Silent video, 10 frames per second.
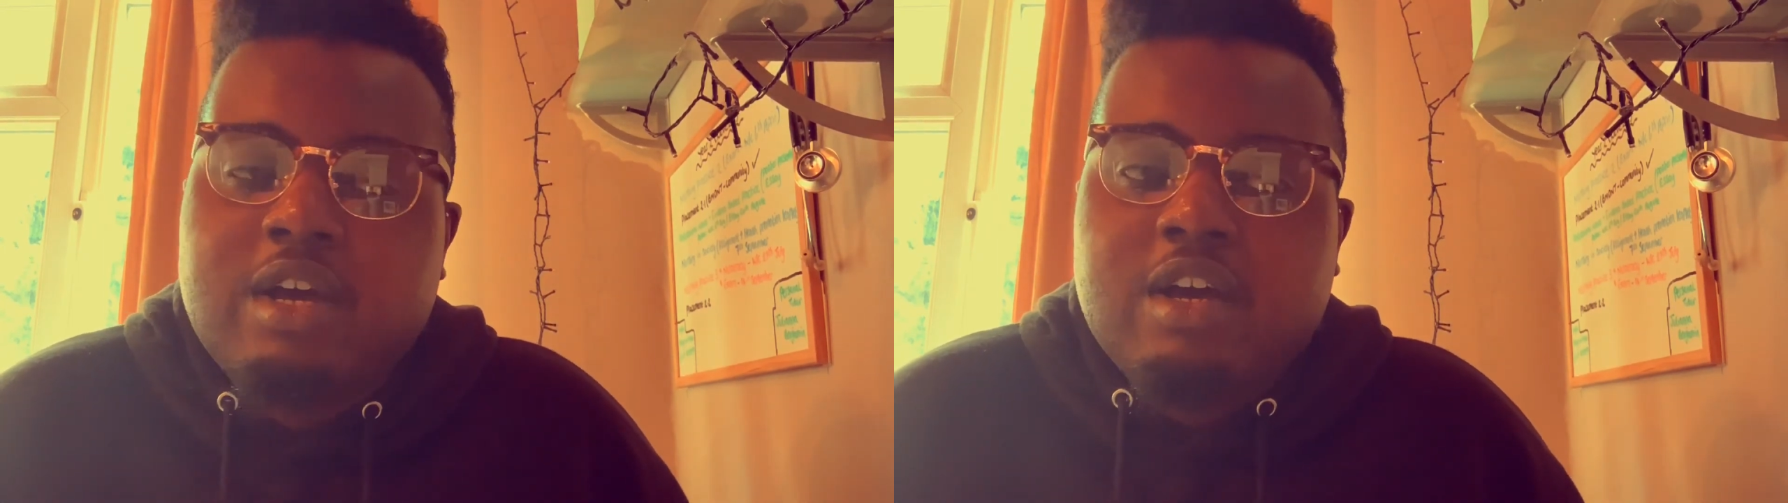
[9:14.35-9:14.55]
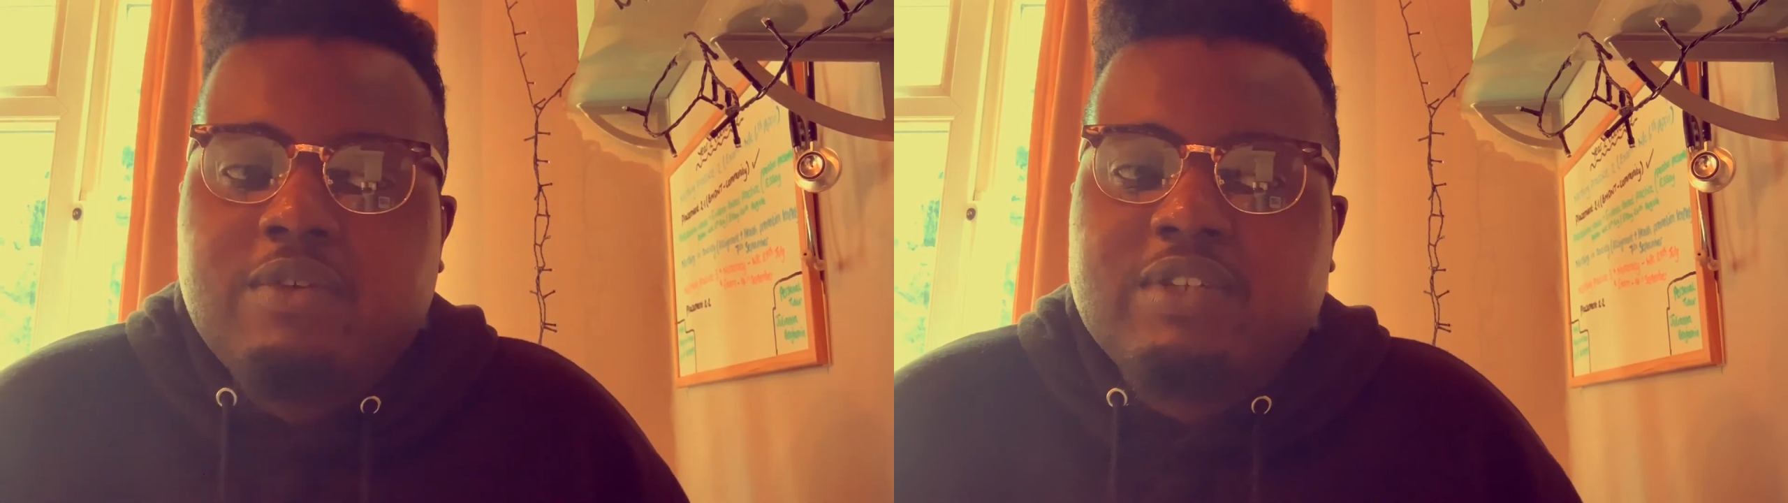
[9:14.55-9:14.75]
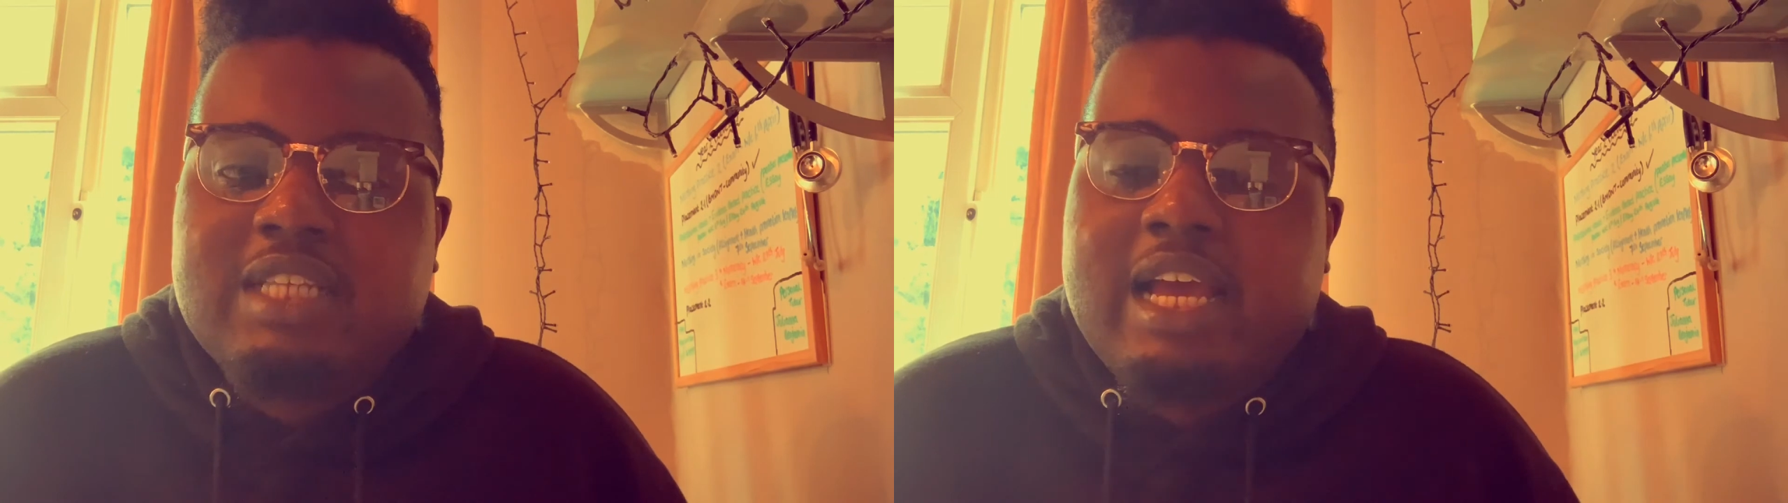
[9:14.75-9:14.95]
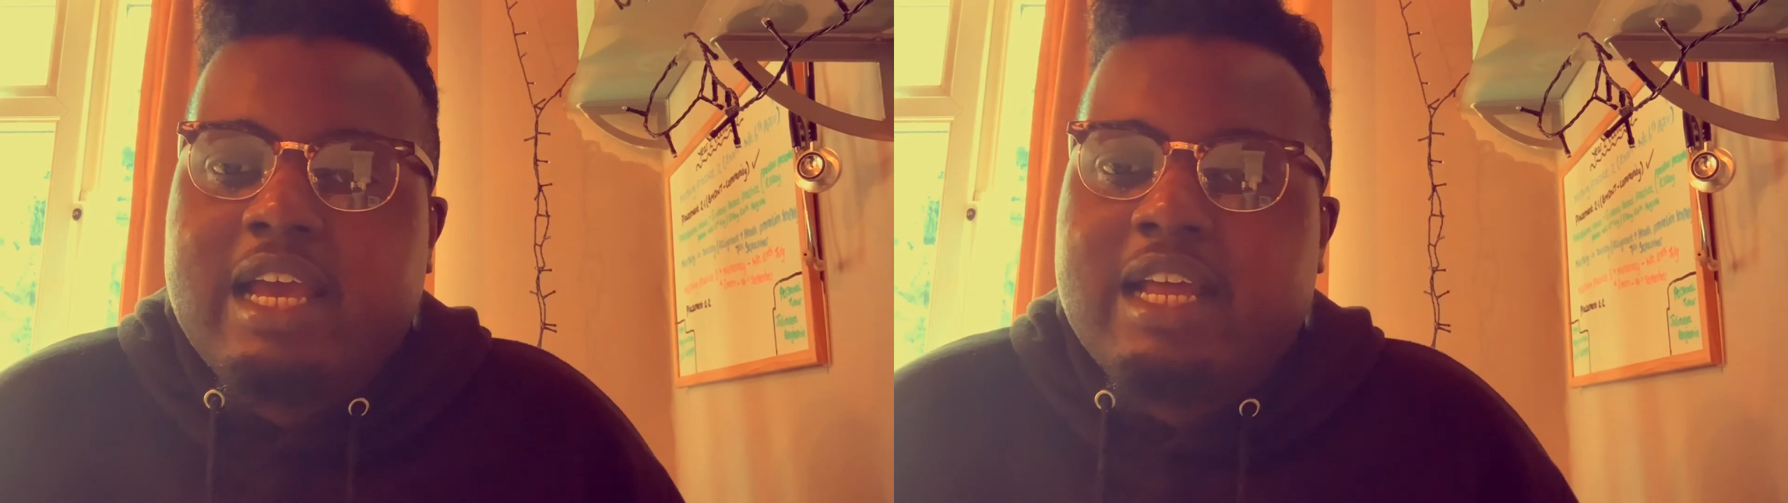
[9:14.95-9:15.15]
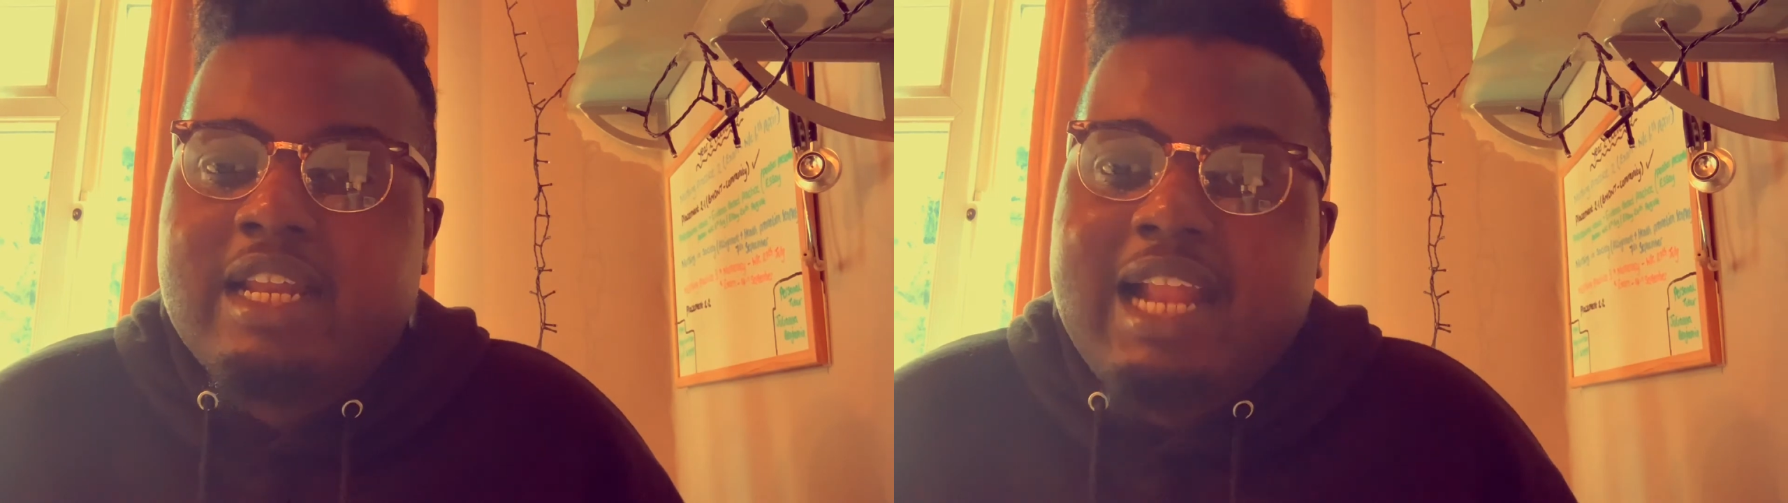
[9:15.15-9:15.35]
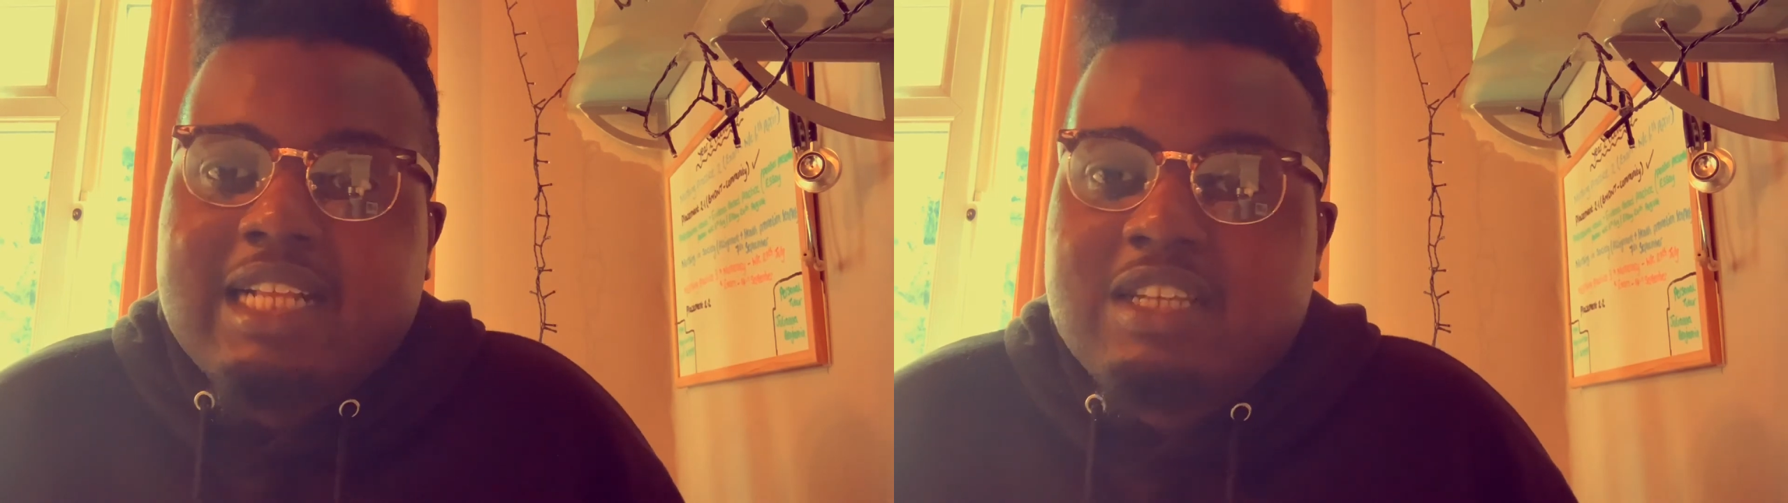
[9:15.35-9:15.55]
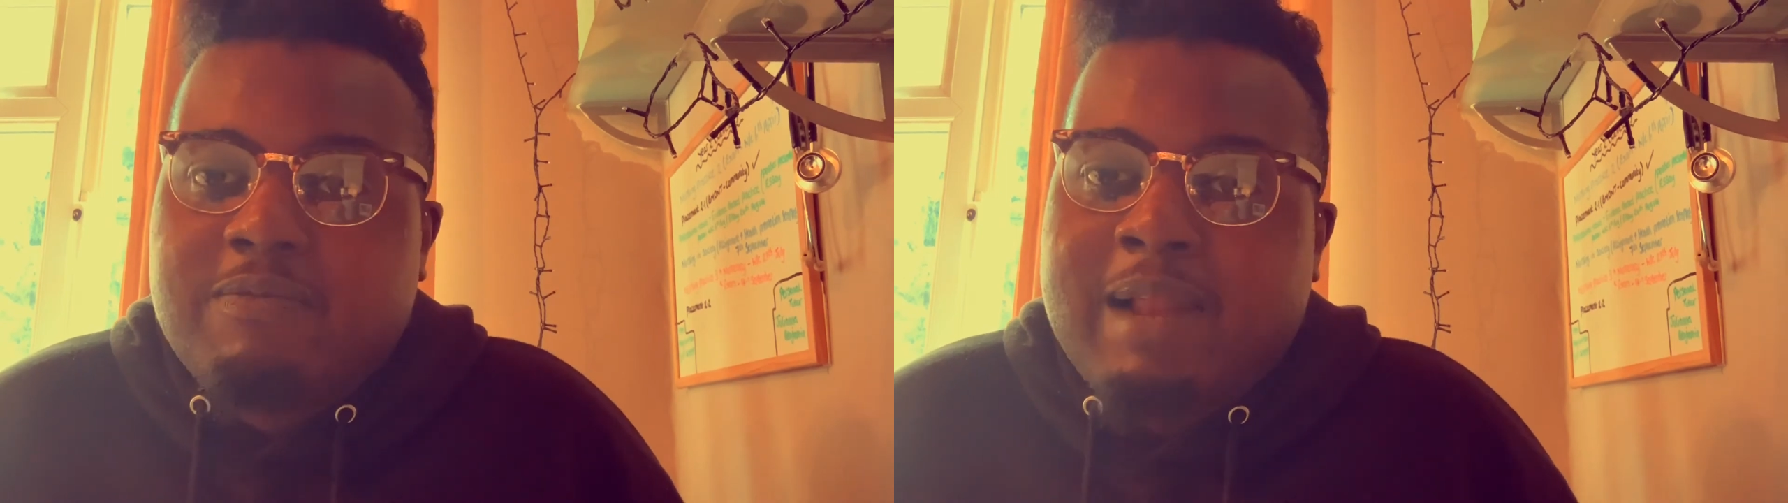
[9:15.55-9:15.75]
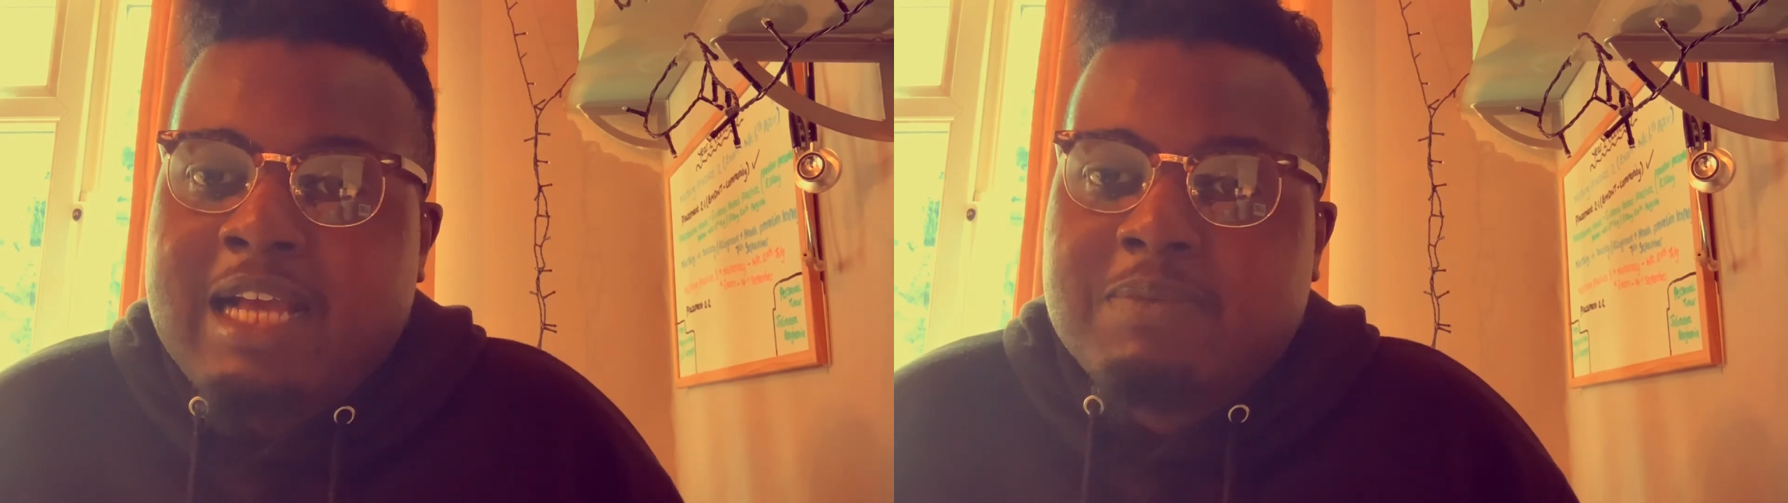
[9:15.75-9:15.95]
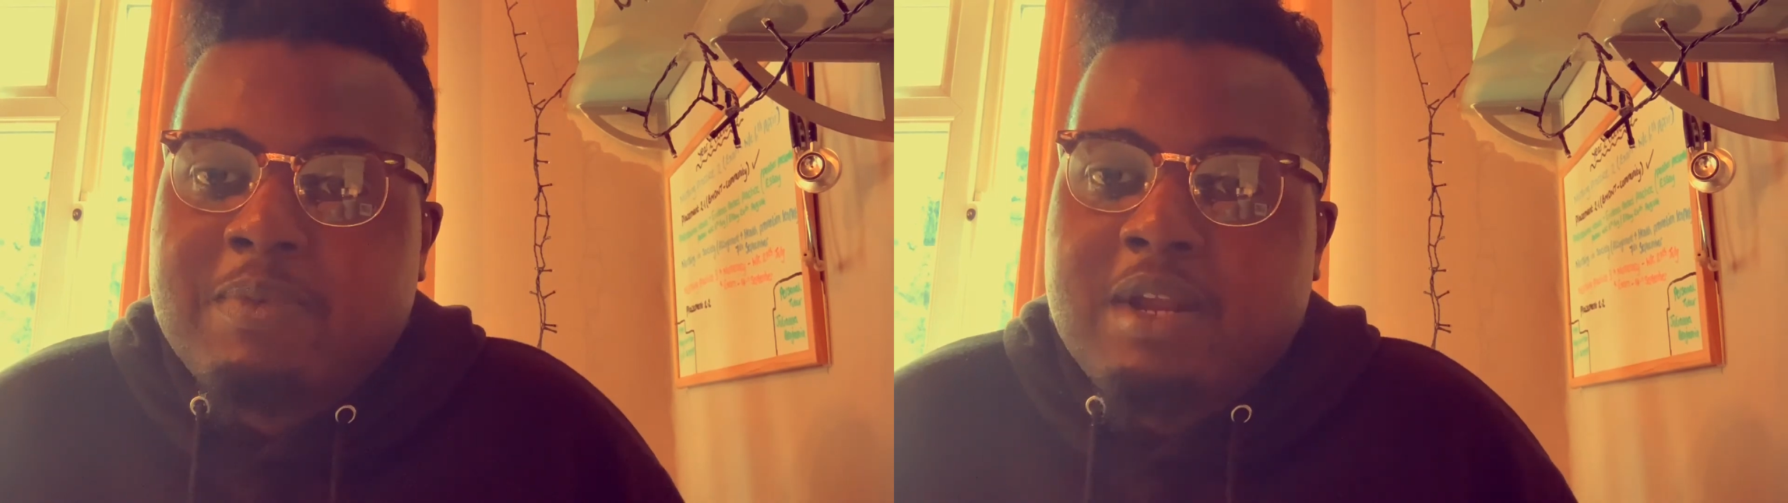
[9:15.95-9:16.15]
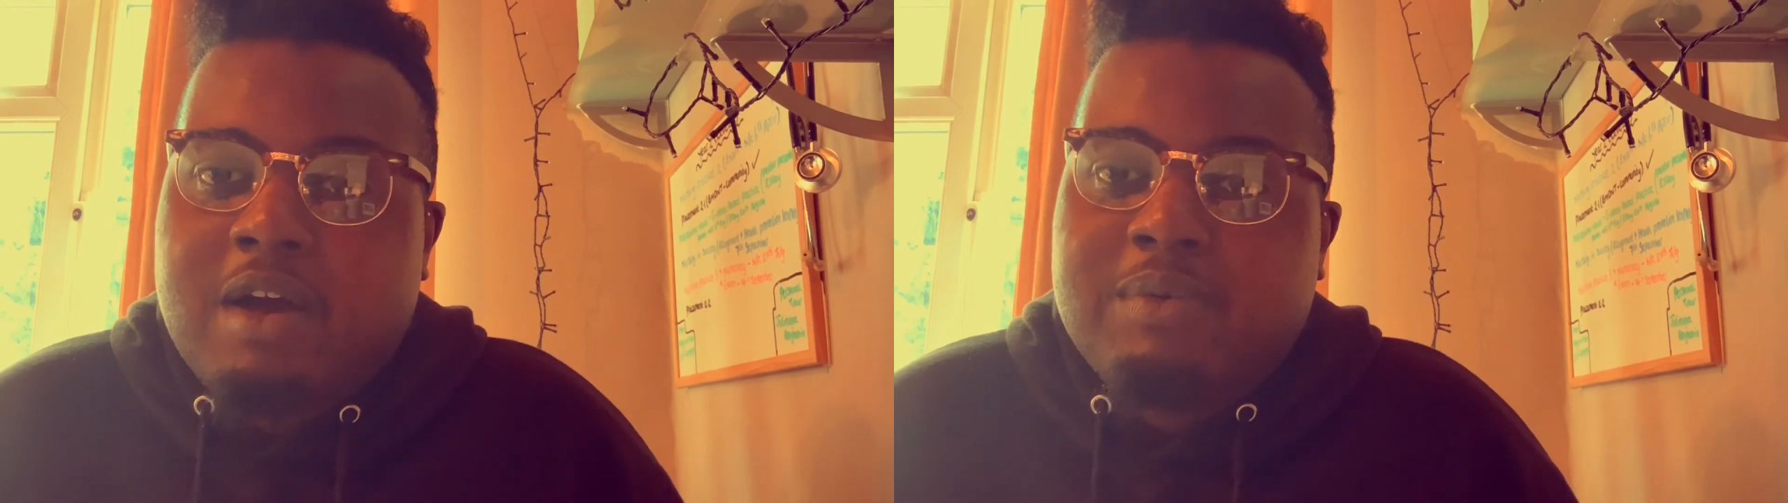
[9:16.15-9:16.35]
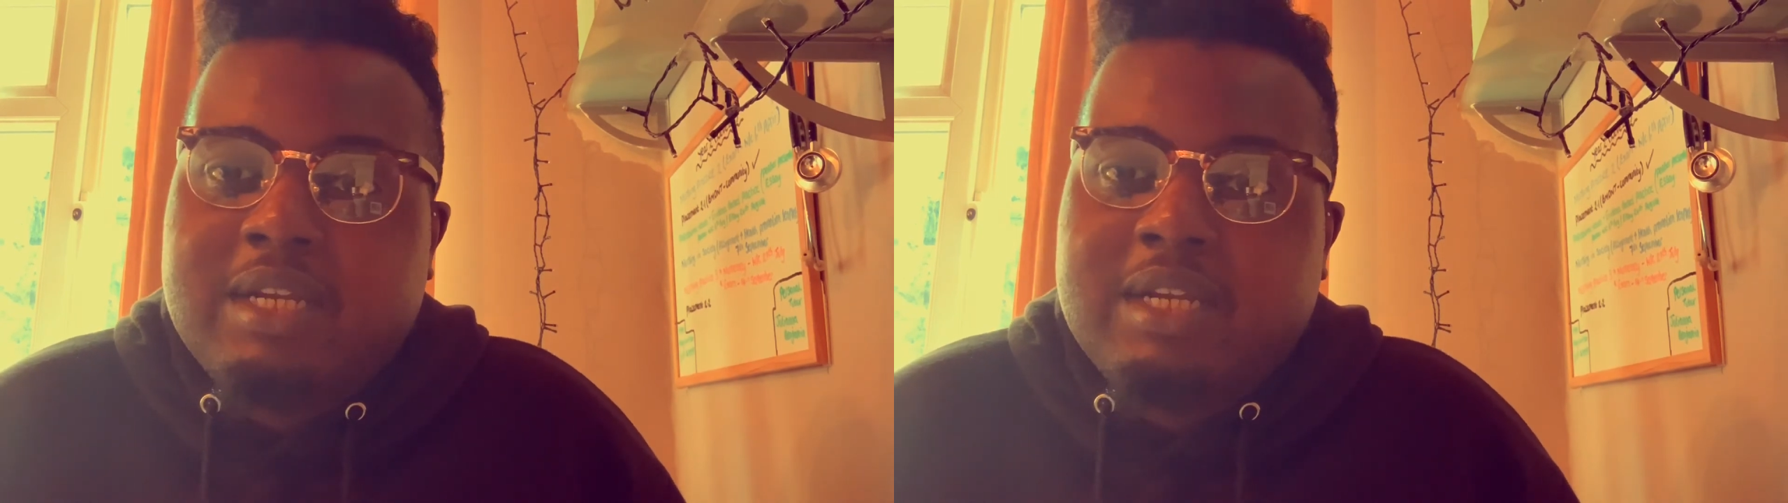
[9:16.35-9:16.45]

for, say, an elective placement. I would